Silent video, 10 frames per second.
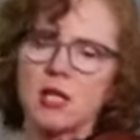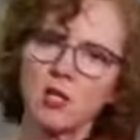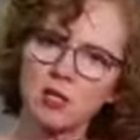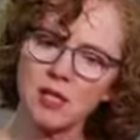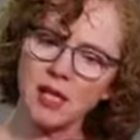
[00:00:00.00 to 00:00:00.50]

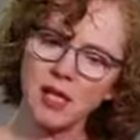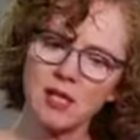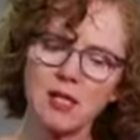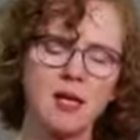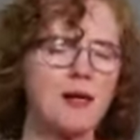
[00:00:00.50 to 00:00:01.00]
tilting
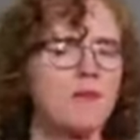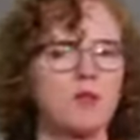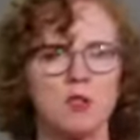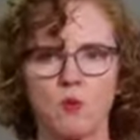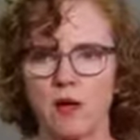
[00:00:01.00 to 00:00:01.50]
it
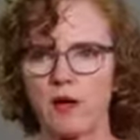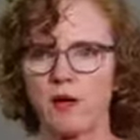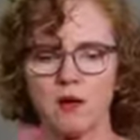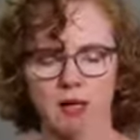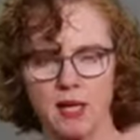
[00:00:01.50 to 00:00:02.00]
to
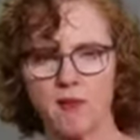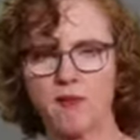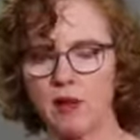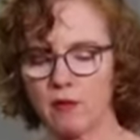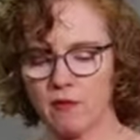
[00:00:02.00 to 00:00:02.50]
where it
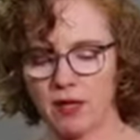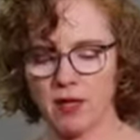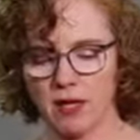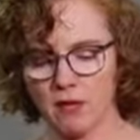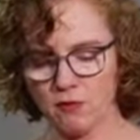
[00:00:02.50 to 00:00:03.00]
felt
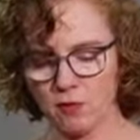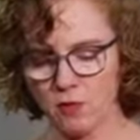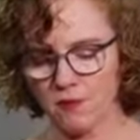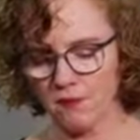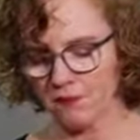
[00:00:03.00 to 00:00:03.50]
very
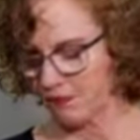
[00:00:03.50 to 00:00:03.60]
comfortable.